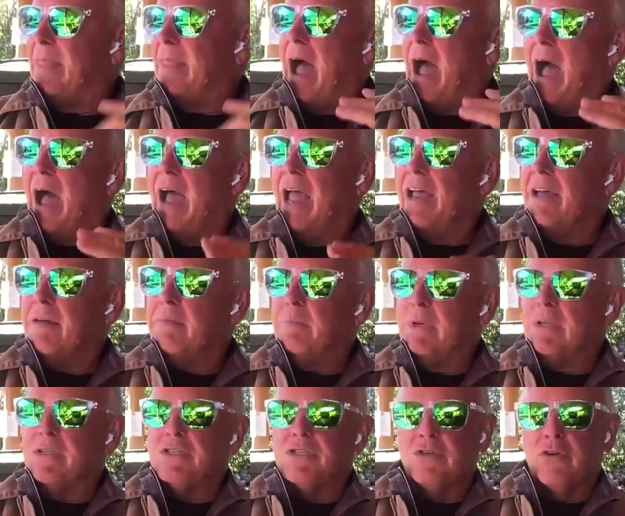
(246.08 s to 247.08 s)
I had
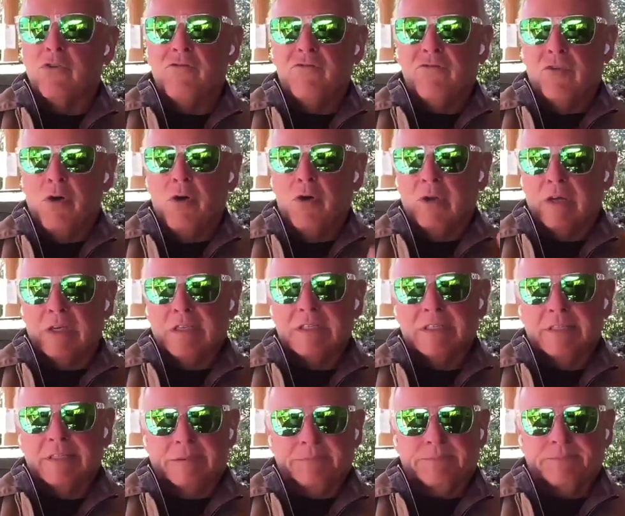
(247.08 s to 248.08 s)
been so focused